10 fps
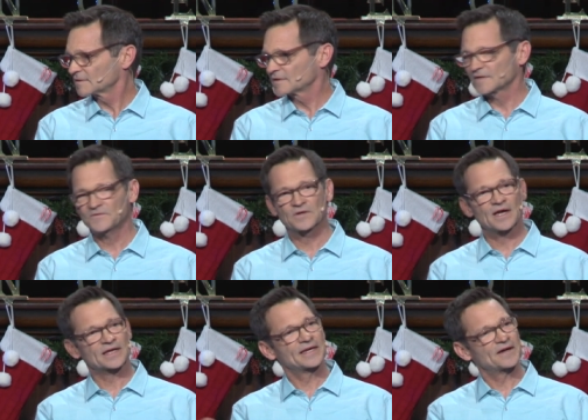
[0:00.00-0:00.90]
And if you're
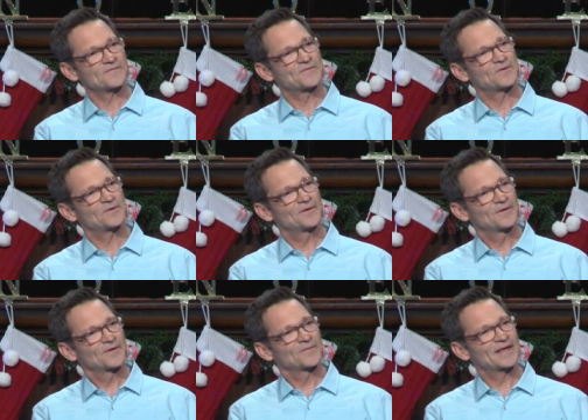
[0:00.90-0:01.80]
not careful,
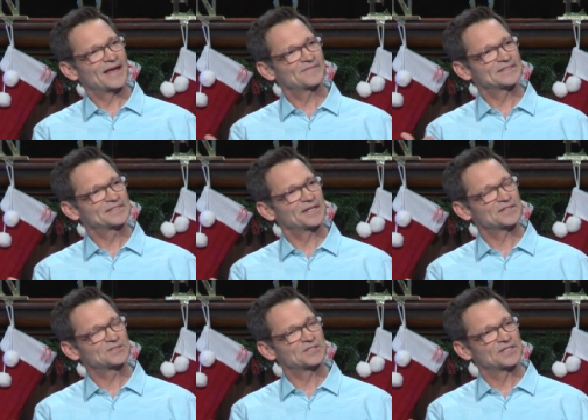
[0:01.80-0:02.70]
we have a
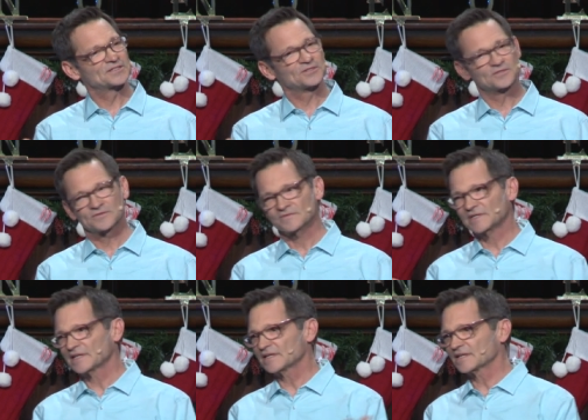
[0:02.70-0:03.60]
tendency to
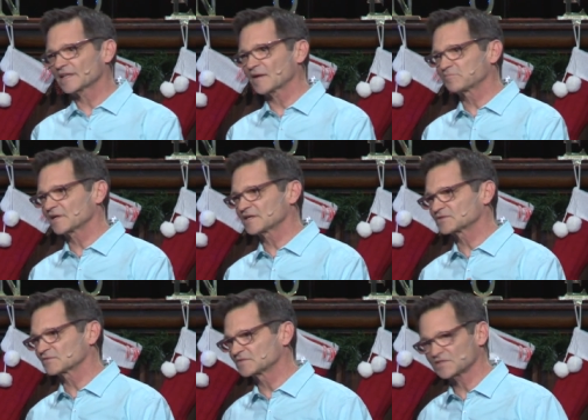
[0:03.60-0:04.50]
get into that place
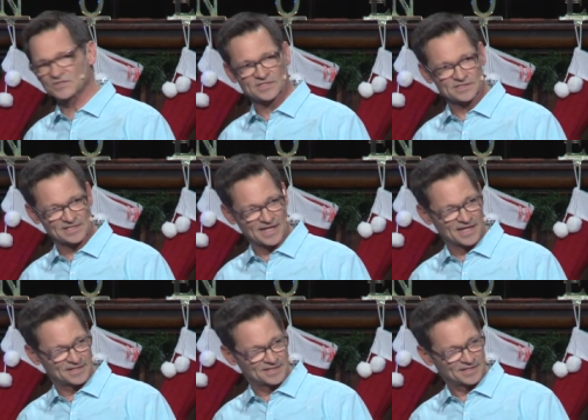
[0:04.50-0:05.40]
of discontent